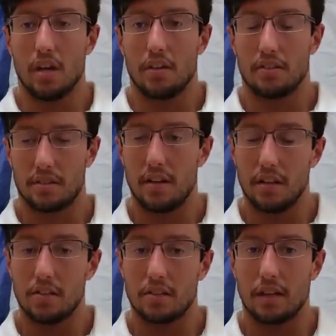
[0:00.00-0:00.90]

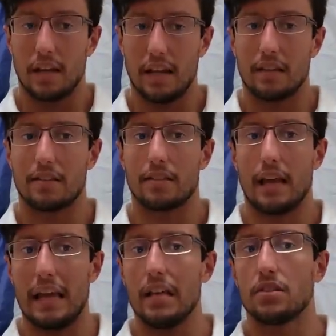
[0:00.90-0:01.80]
since it
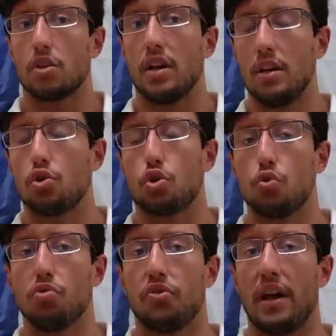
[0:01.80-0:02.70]
is in
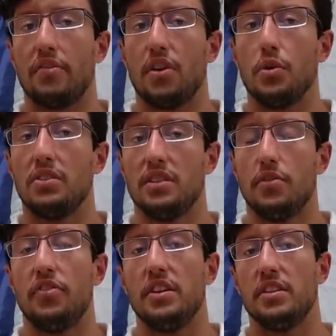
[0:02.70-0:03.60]
truth a very
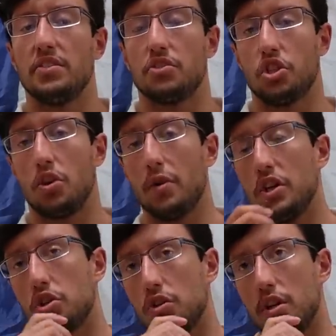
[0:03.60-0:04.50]
defeatist
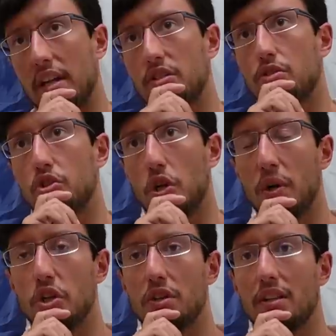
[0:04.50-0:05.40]
generation. It's a
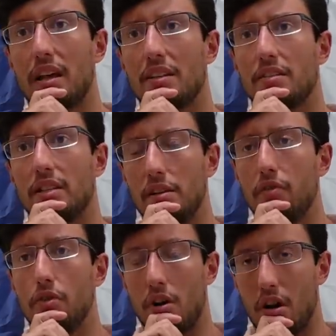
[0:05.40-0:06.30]
generation that has
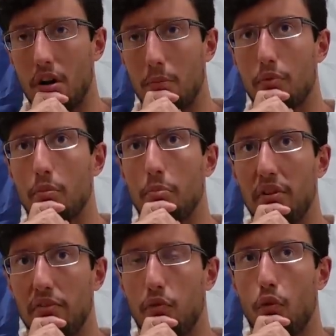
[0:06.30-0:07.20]
given up
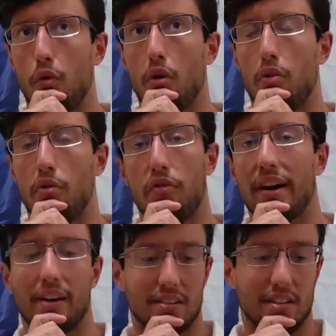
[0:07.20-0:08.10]
before the
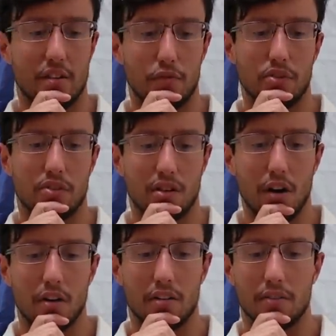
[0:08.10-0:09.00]
fight has even
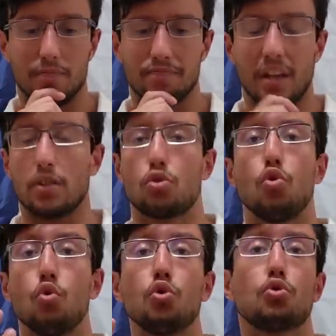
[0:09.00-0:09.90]
started. It's a
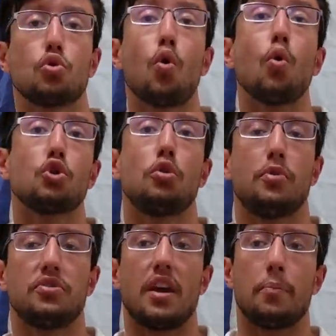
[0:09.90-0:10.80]
loser culture
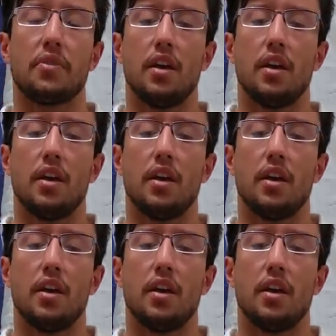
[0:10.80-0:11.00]
per se.